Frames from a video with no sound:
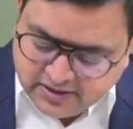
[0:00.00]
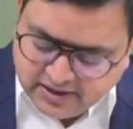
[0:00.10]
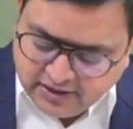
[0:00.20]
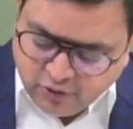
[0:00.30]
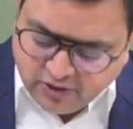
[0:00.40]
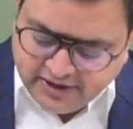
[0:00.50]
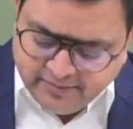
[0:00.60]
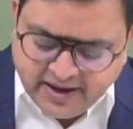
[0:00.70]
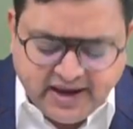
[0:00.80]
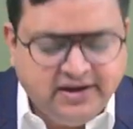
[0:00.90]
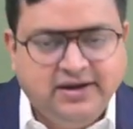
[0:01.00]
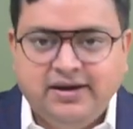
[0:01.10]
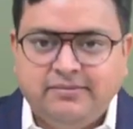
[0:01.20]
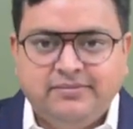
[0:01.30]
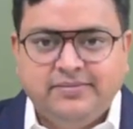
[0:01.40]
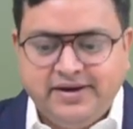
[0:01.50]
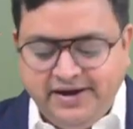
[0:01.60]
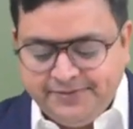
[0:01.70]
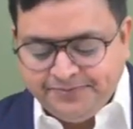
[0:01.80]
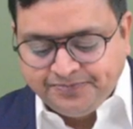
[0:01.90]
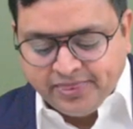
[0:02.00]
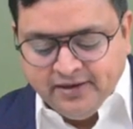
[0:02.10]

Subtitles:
I can call it by any name, right?